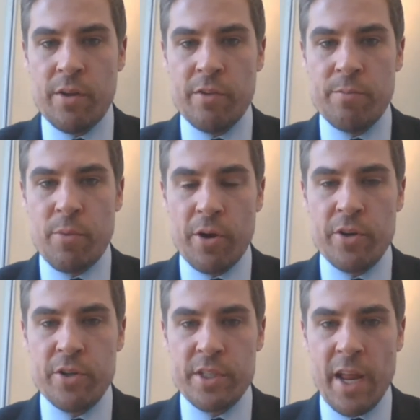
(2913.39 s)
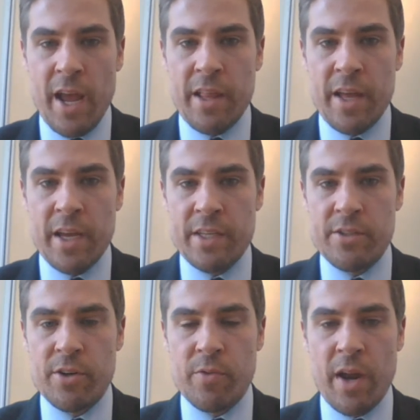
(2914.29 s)
of partners and
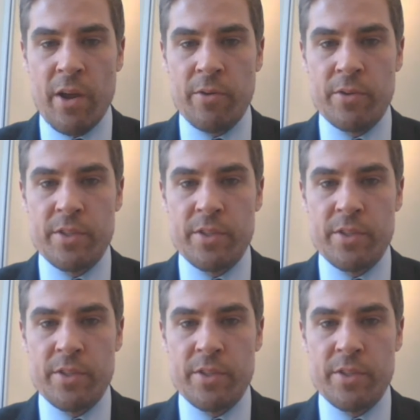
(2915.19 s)
allies around